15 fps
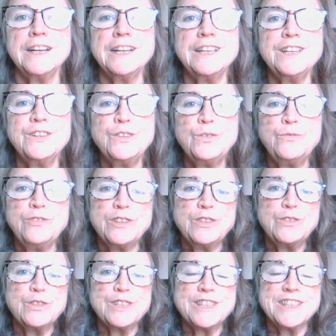Hello
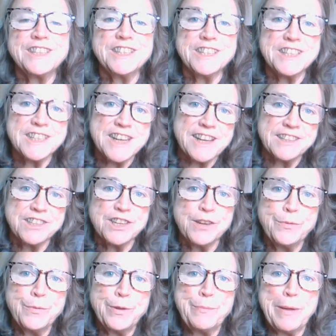folks, this is
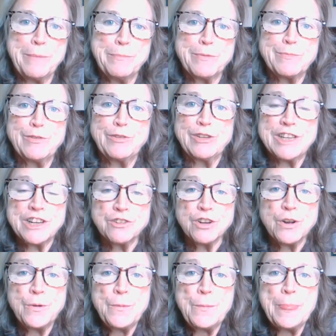Nancy with Paper Moon
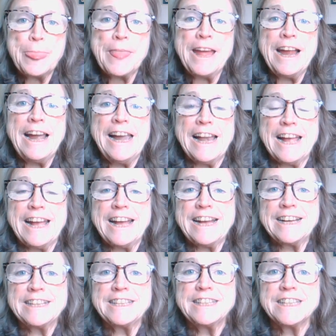Tarot,
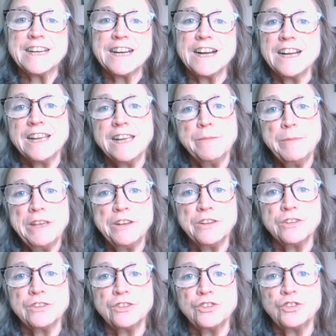and I am
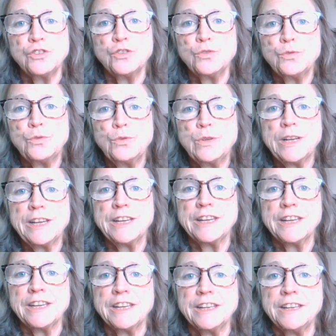here to do
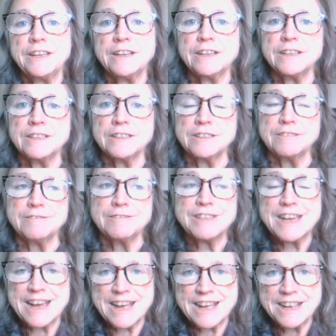a
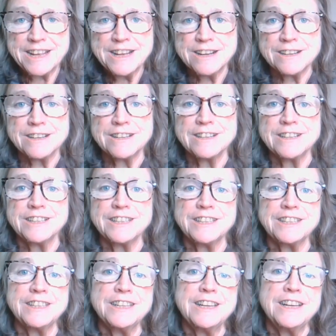tag
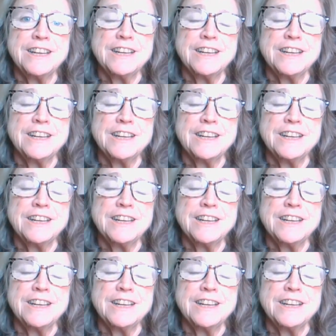on